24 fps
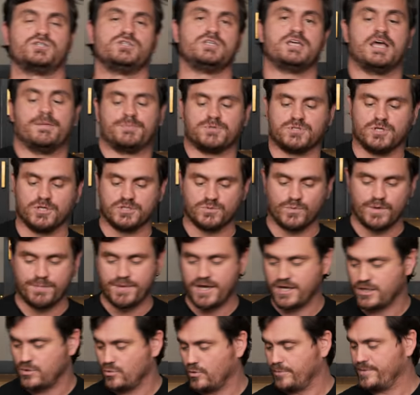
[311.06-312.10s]
to the episodes that we
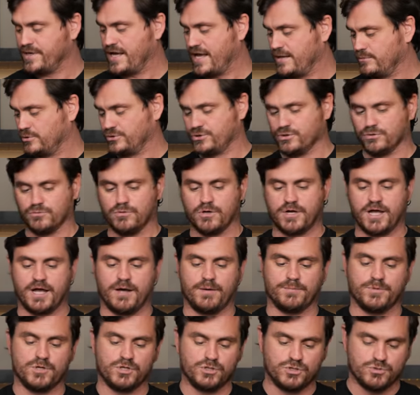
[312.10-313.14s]
make, you will be able to. Okay,
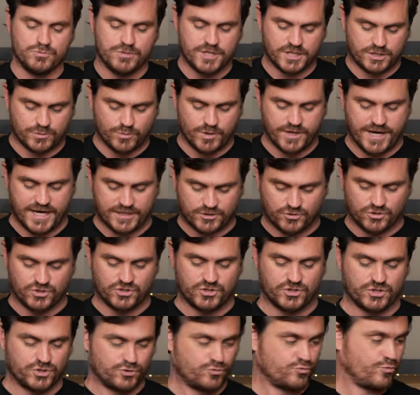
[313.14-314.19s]
I'm going to do this one next, which
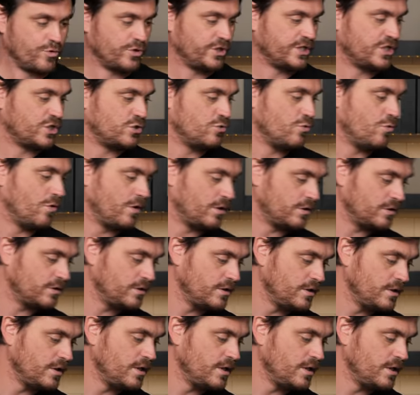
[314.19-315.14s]
is just really cool.